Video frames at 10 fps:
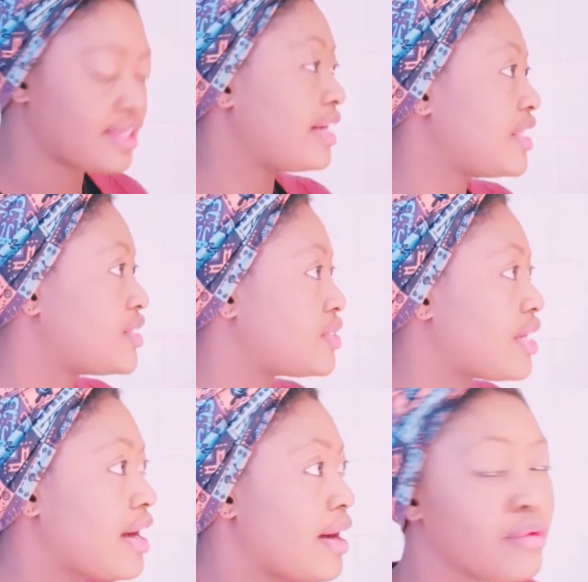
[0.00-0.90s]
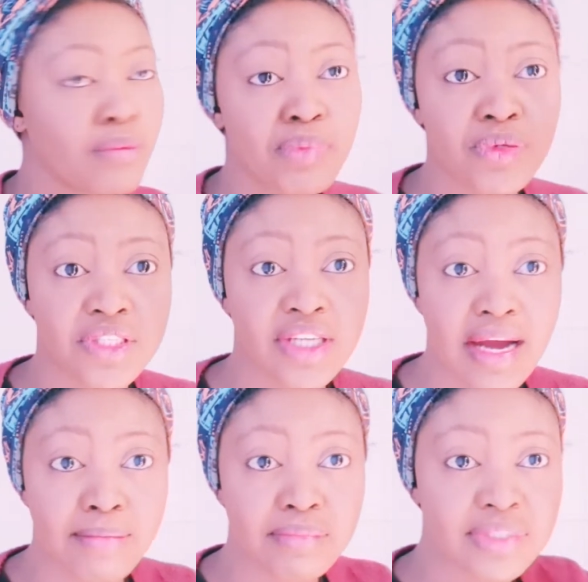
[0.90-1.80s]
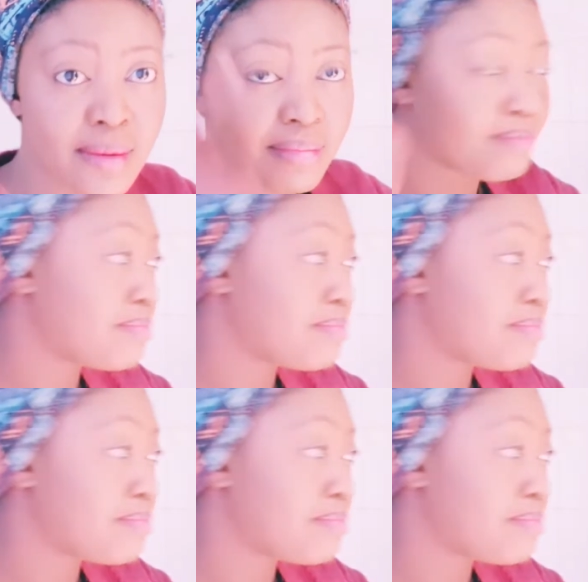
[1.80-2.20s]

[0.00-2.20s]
I just uh, will put um, some